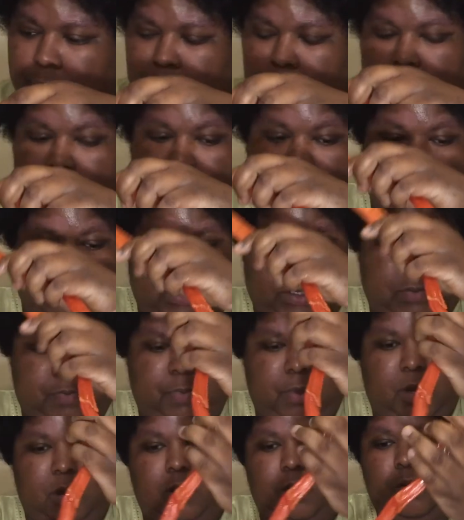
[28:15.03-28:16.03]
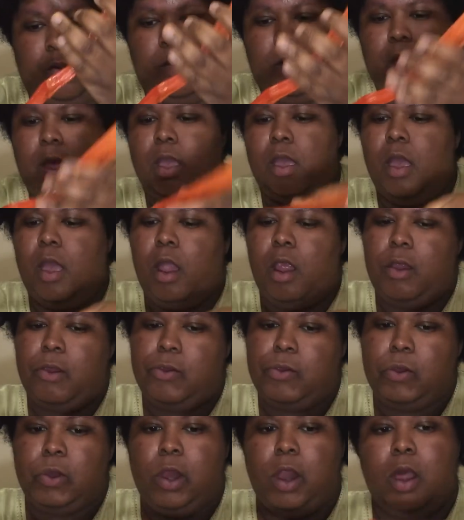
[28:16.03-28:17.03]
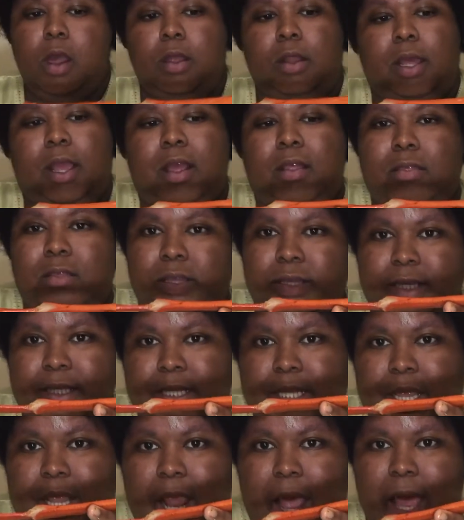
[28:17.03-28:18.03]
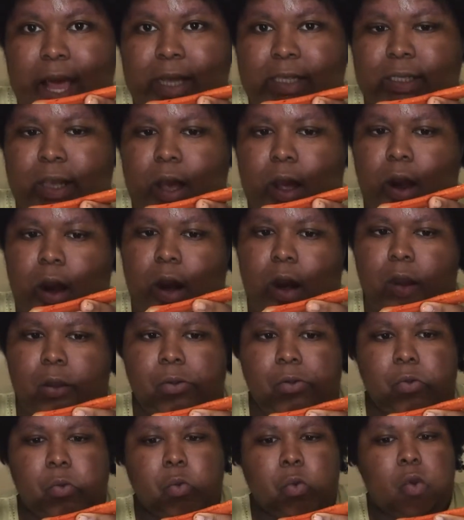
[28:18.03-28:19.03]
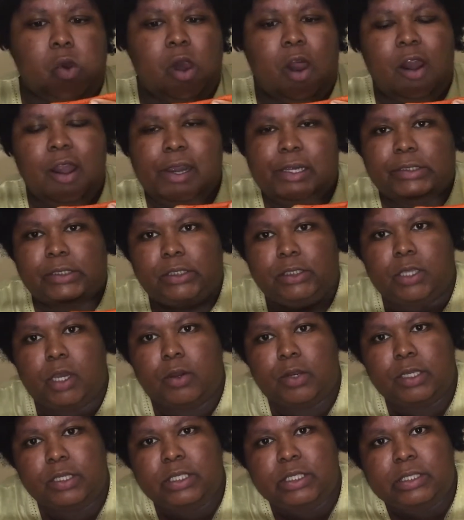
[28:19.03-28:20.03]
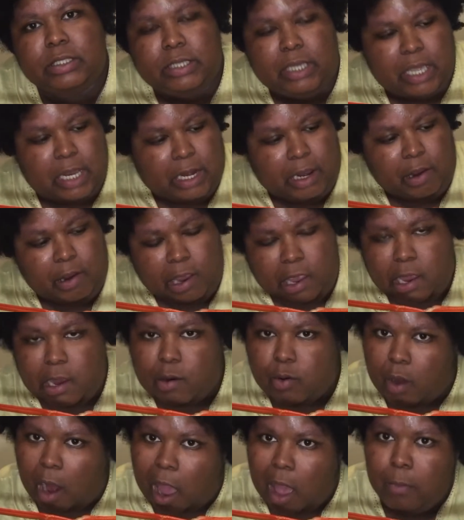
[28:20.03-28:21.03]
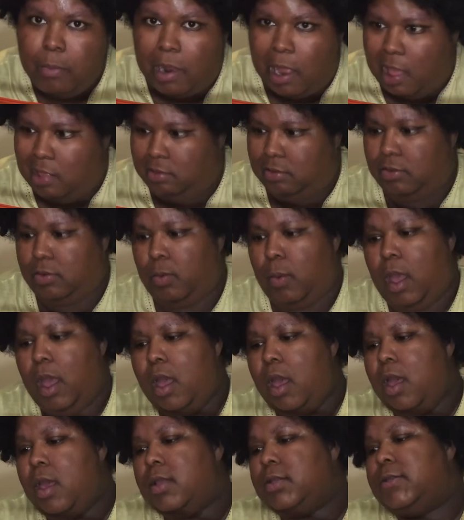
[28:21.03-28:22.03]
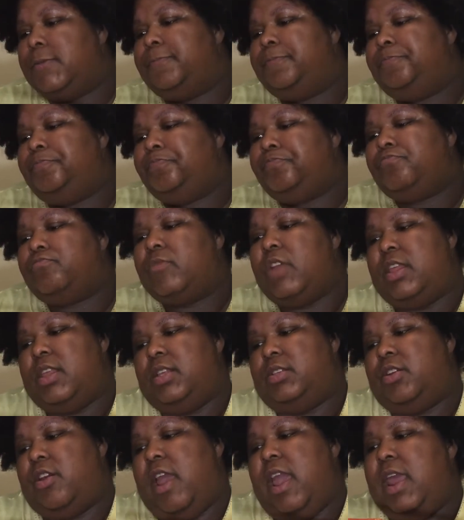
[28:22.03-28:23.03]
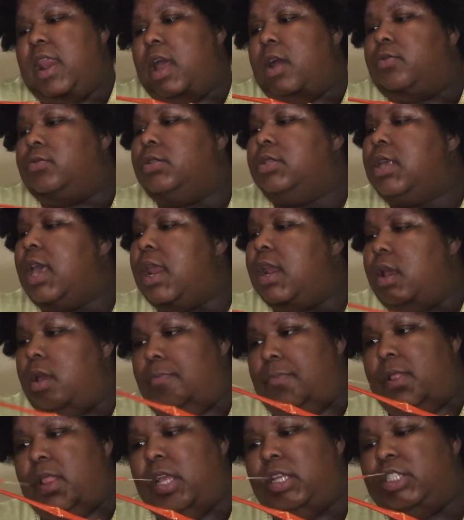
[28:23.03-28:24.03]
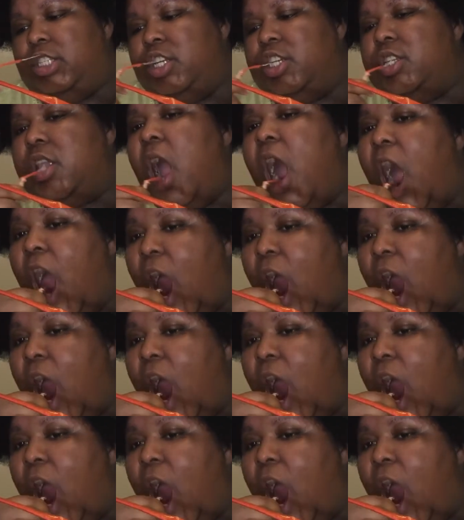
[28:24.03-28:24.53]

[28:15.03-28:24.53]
That was a bit annoying. Look how long these legs are. Yo, these is getting king crab lengths. What? Yeah, these are 8-ounce and up clusters.